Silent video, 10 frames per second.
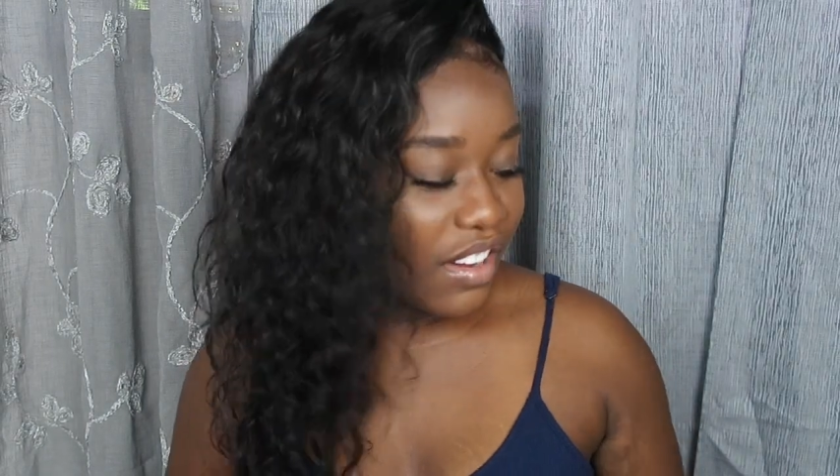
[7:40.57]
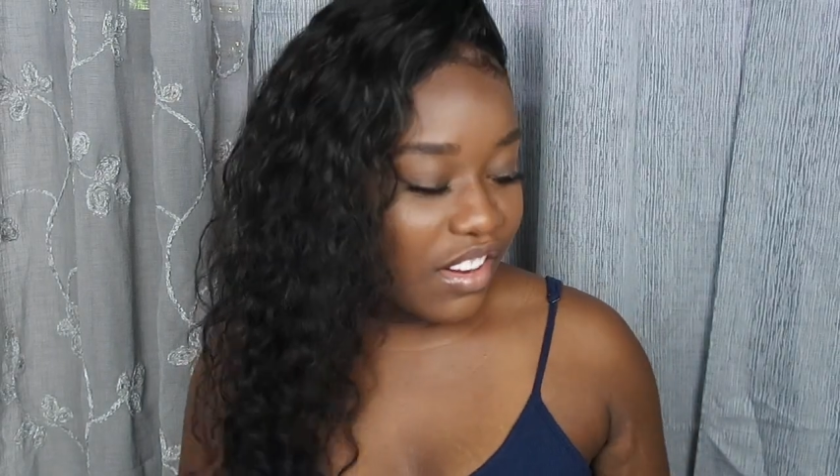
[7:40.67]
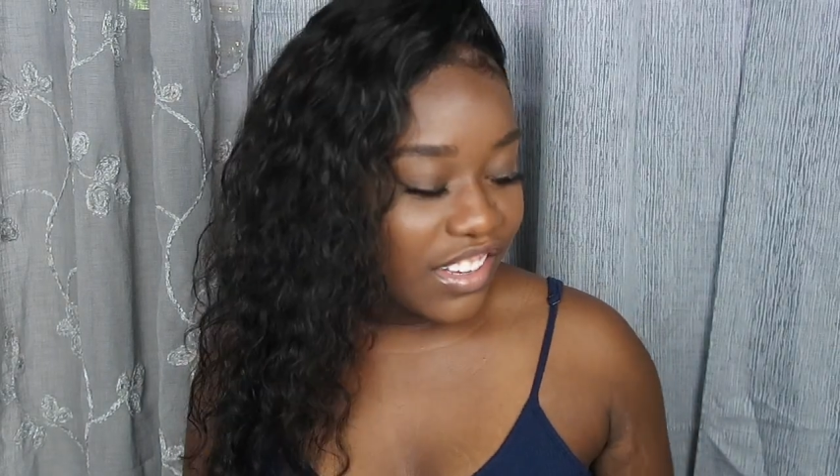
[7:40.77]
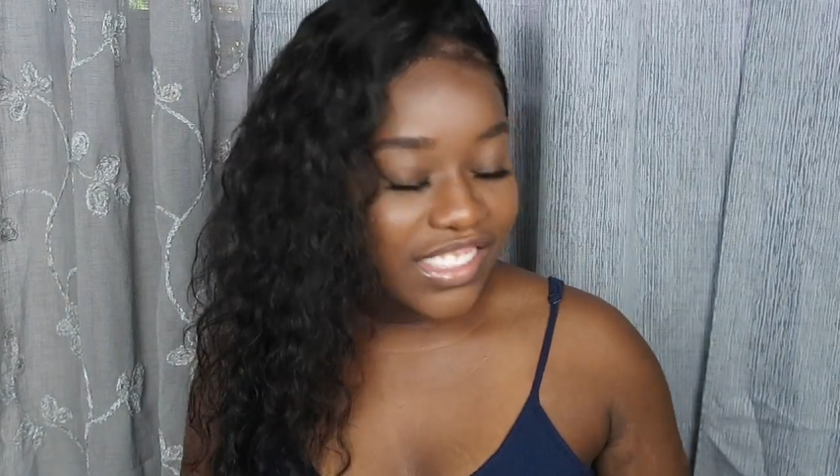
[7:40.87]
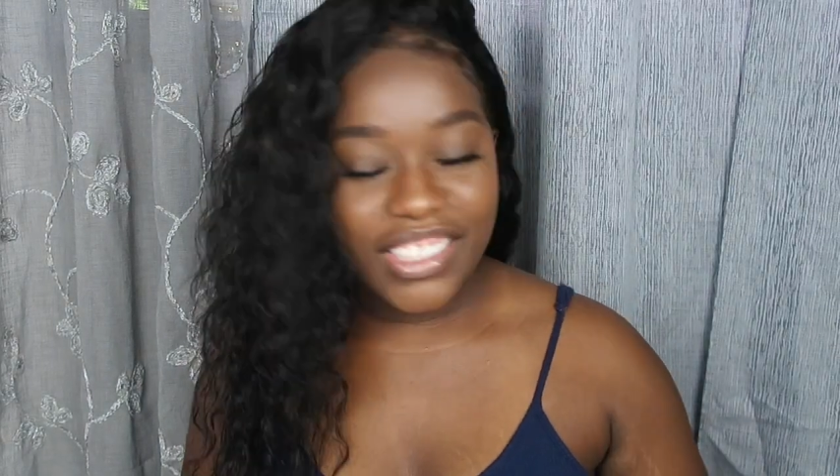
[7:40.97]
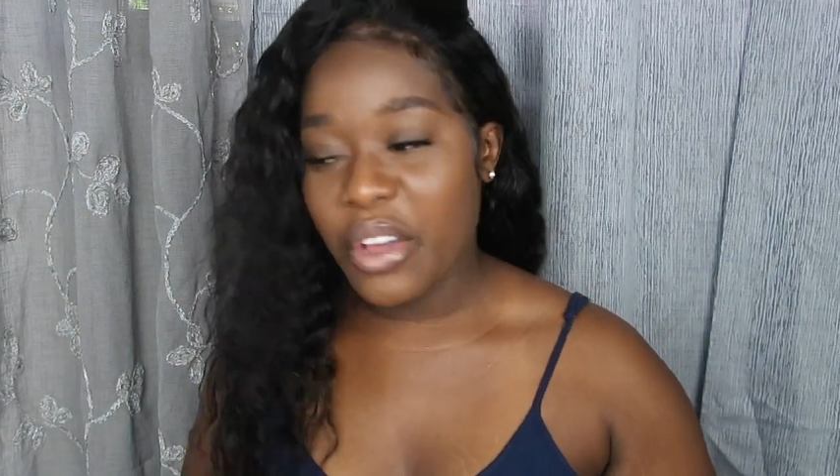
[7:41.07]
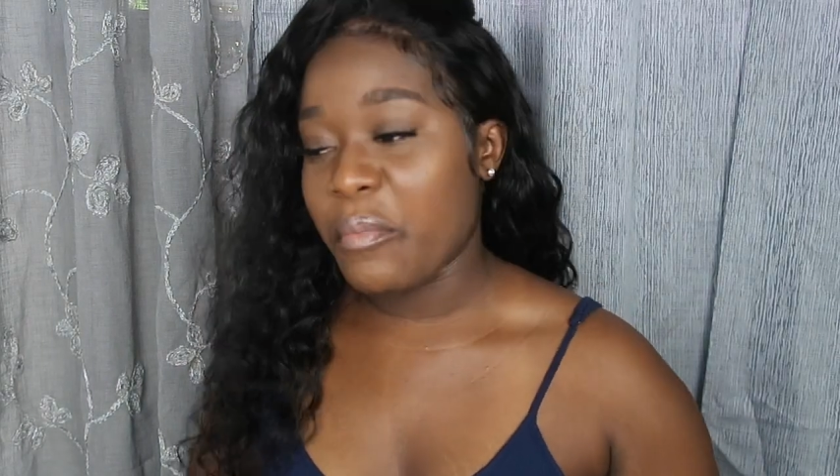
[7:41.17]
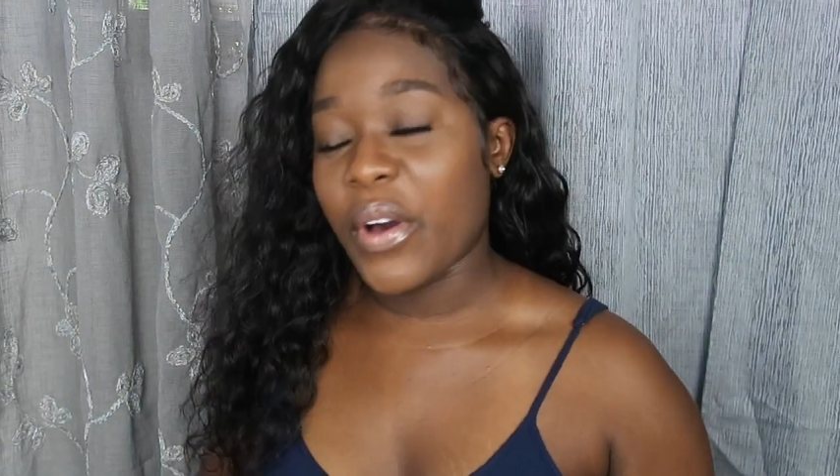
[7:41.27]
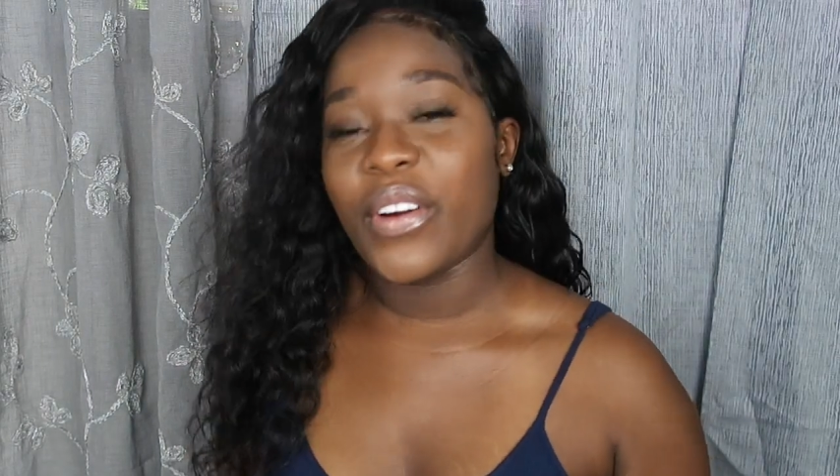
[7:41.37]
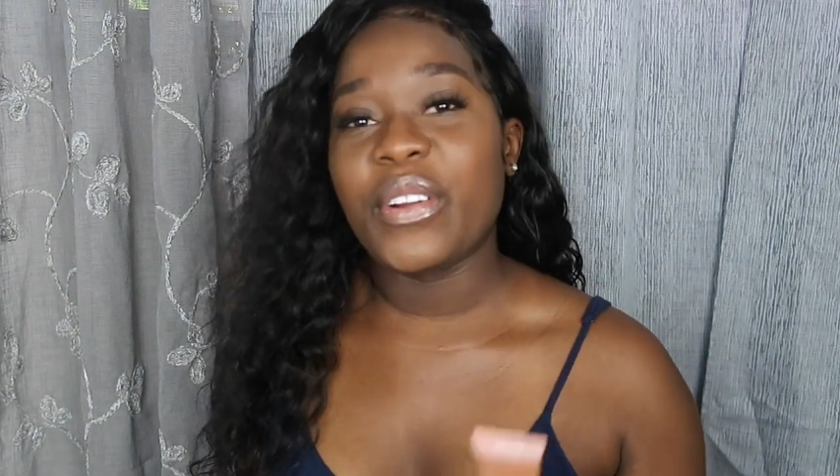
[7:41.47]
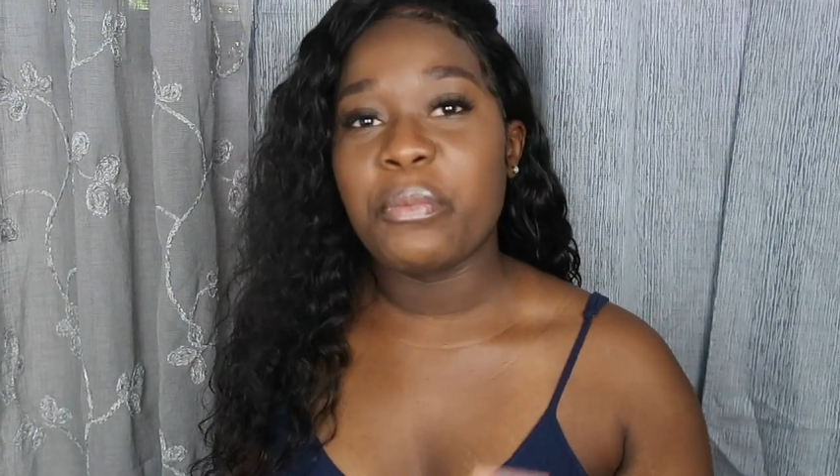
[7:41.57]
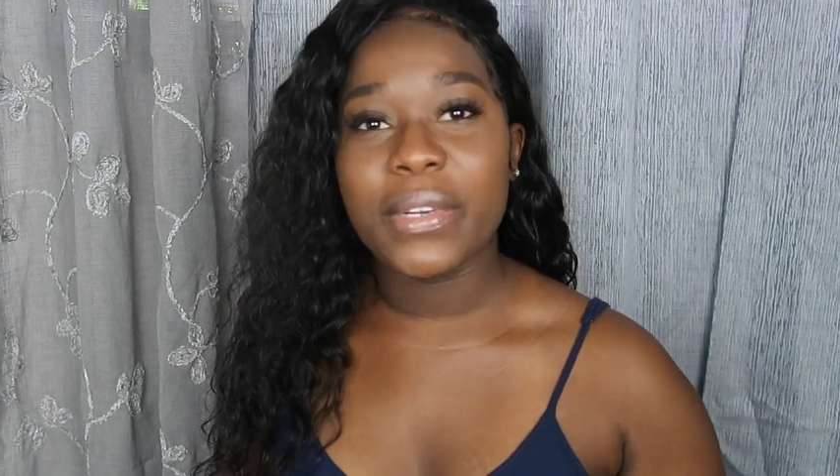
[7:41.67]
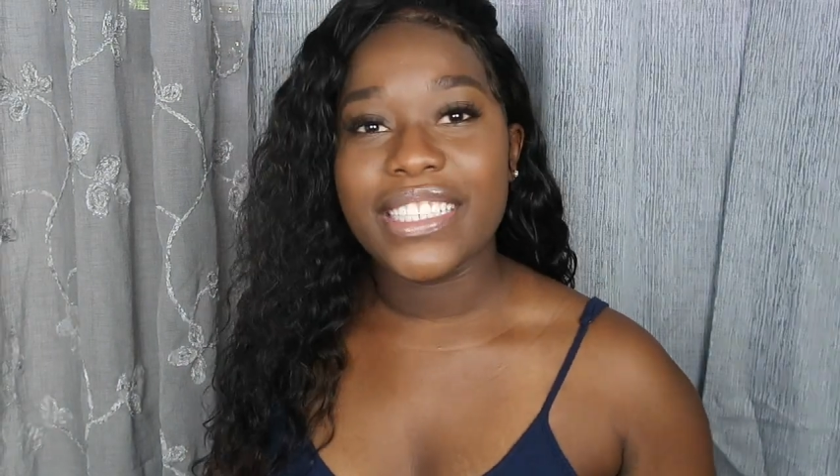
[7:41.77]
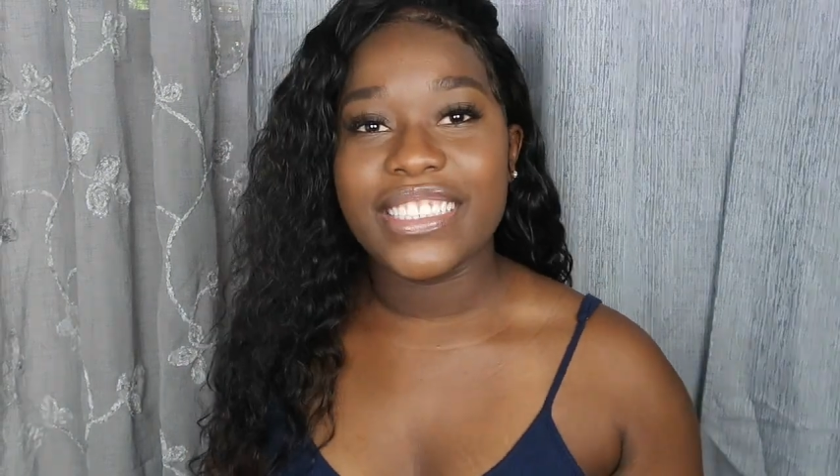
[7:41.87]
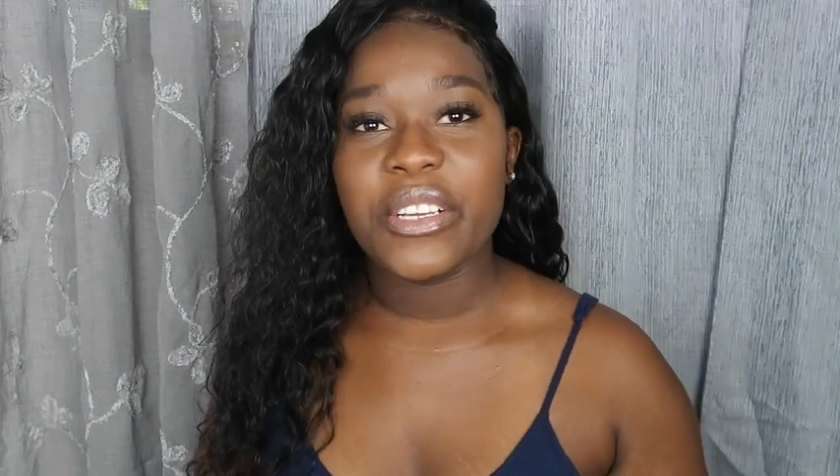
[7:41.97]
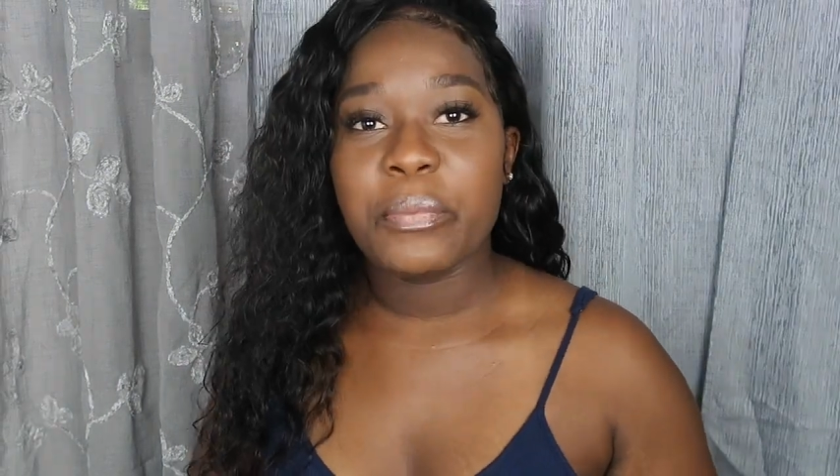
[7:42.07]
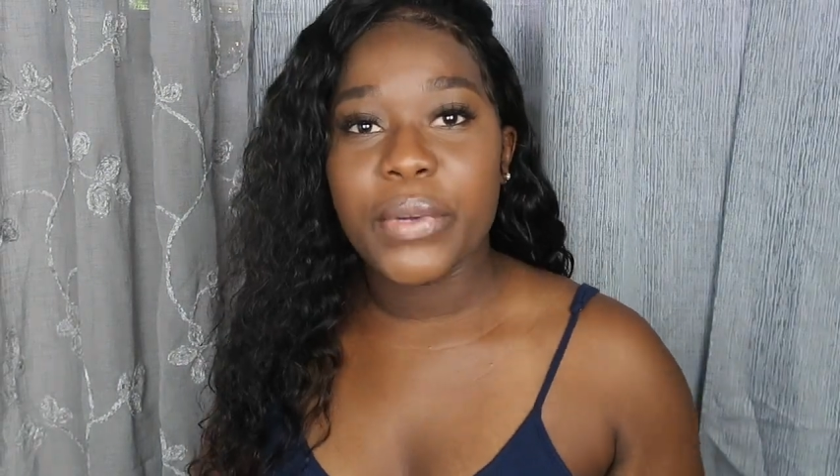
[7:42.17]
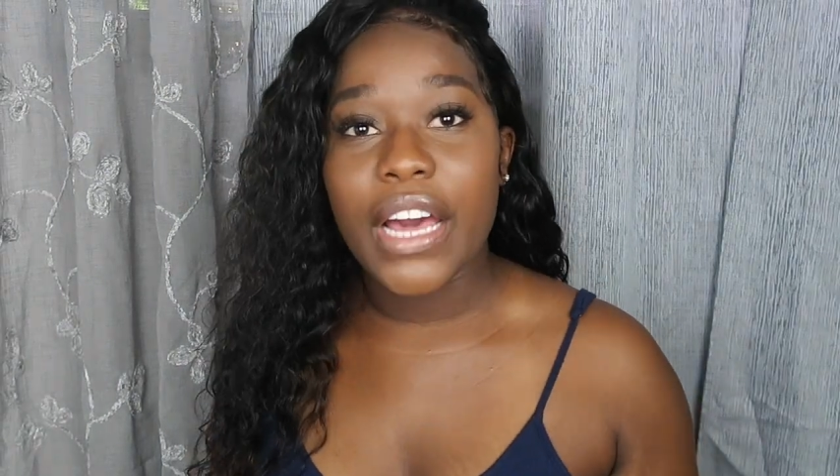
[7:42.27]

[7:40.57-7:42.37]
costs talking about on a budget,